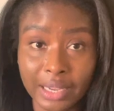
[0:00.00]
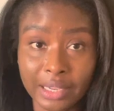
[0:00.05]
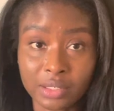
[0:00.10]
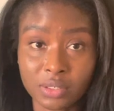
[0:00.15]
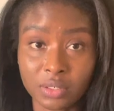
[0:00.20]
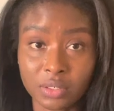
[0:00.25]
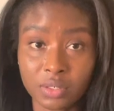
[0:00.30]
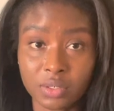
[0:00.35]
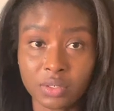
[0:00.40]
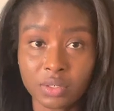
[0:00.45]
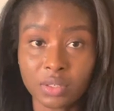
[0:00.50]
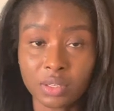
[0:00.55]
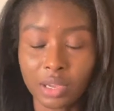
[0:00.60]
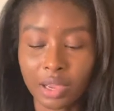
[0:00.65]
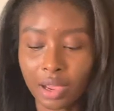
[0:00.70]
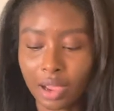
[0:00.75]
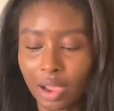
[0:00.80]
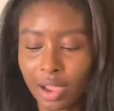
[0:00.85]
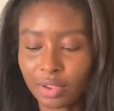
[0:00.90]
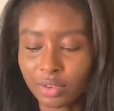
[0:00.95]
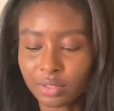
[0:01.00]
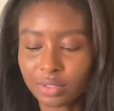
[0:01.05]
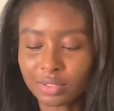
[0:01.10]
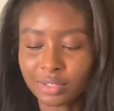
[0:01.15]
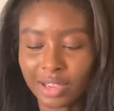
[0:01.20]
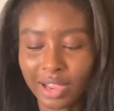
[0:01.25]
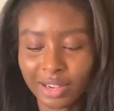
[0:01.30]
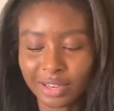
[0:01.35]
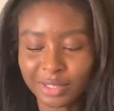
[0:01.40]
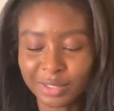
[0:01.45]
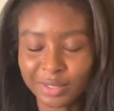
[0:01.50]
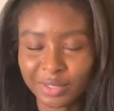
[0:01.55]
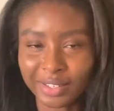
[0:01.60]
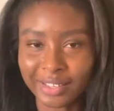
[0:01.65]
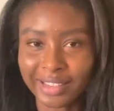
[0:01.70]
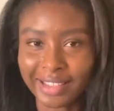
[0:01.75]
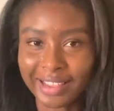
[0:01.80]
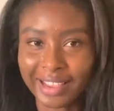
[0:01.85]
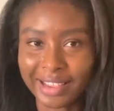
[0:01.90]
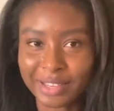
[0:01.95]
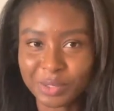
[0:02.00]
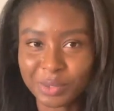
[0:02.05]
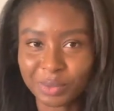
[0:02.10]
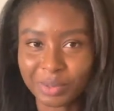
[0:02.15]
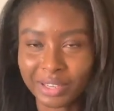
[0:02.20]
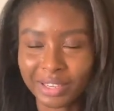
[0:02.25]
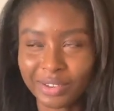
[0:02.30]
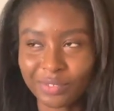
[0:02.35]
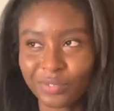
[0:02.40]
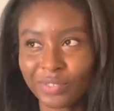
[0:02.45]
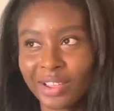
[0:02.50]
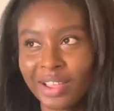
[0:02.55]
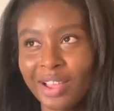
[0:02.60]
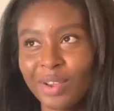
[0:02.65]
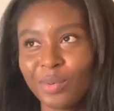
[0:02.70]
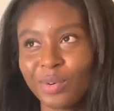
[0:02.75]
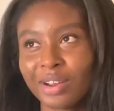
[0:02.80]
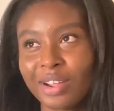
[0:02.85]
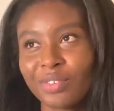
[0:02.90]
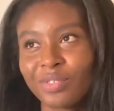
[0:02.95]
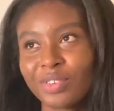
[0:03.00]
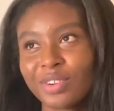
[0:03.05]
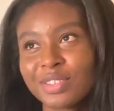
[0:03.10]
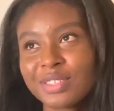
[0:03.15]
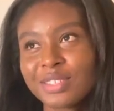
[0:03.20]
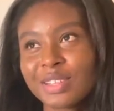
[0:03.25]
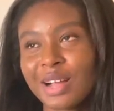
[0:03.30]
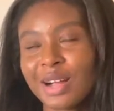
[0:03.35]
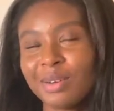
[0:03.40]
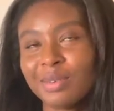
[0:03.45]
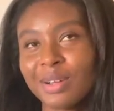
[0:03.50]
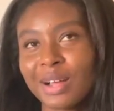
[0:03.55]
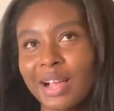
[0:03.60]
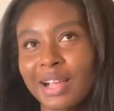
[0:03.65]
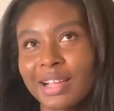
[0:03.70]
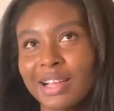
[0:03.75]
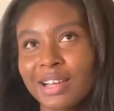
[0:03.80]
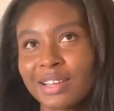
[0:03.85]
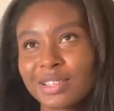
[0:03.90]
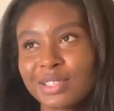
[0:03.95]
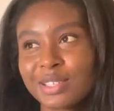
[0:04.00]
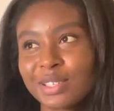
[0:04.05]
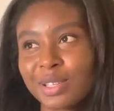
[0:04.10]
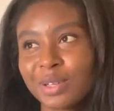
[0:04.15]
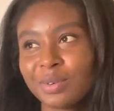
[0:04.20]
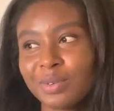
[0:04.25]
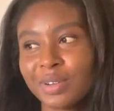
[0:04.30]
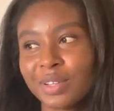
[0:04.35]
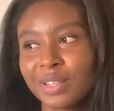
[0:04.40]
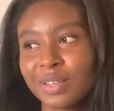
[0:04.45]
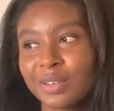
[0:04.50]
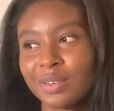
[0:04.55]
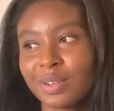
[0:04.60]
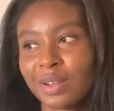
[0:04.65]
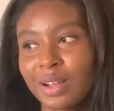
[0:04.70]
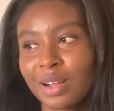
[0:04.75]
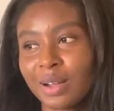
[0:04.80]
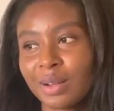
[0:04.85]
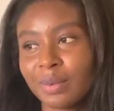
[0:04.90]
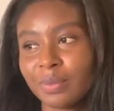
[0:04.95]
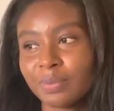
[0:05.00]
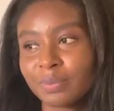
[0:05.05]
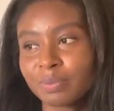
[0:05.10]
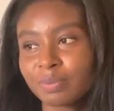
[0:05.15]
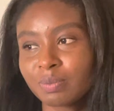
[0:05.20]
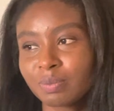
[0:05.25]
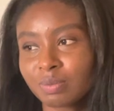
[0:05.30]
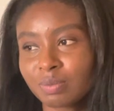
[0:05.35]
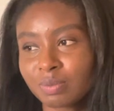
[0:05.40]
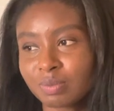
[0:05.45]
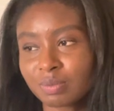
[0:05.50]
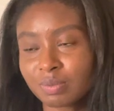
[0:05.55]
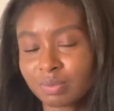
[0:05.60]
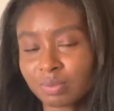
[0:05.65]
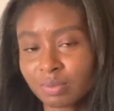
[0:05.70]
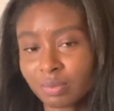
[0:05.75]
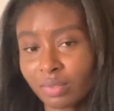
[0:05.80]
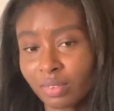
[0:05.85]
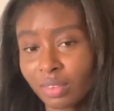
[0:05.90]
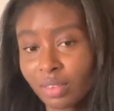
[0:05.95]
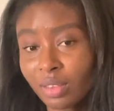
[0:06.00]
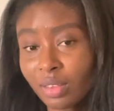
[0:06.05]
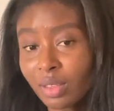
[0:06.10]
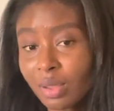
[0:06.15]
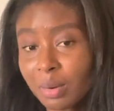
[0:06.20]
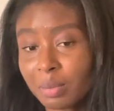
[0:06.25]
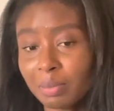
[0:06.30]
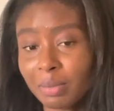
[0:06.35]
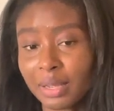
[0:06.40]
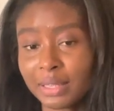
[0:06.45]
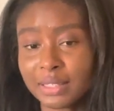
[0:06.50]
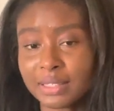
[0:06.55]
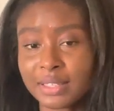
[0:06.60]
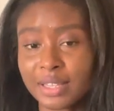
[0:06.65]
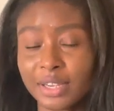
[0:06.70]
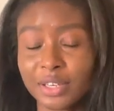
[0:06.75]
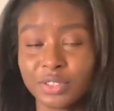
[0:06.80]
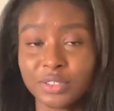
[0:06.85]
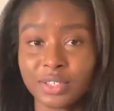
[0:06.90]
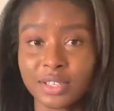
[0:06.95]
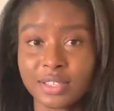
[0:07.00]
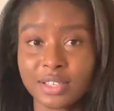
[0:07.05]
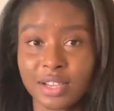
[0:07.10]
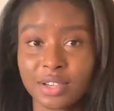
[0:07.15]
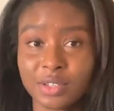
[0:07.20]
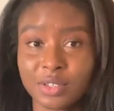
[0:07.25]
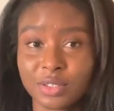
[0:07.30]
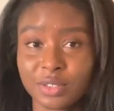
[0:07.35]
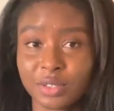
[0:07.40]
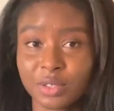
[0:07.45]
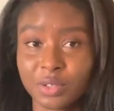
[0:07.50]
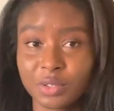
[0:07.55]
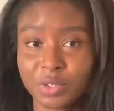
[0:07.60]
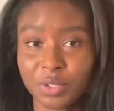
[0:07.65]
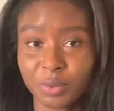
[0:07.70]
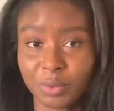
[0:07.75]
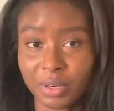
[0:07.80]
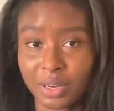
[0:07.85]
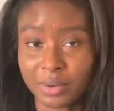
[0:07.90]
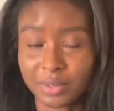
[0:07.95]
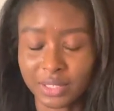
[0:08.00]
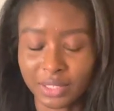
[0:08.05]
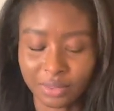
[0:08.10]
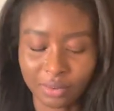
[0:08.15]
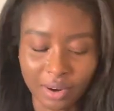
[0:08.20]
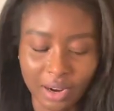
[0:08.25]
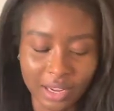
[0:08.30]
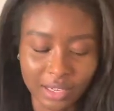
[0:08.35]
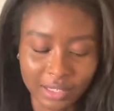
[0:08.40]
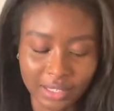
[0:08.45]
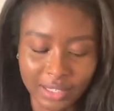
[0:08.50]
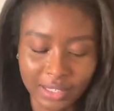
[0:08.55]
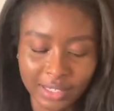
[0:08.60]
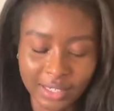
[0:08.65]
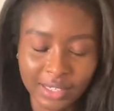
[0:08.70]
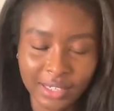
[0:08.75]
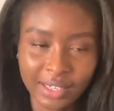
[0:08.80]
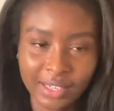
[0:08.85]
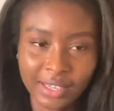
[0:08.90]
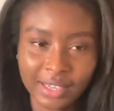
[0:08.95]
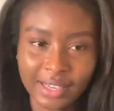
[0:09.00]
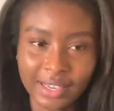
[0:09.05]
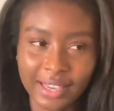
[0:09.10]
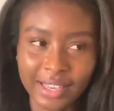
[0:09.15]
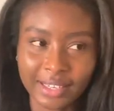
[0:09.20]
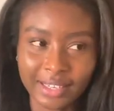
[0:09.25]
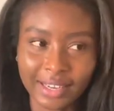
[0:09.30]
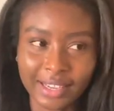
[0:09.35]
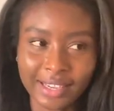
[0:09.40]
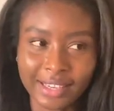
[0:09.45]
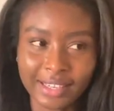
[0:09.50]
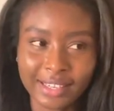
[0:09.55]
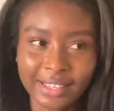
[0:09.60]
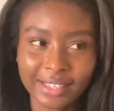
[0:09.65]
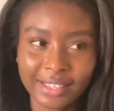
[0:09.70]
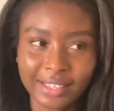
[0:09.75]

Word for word: edges. I just got into the edge wave. When I first got, I got a sew-in um, by this hairdresser I used to go to when I was in Raleigh. And like,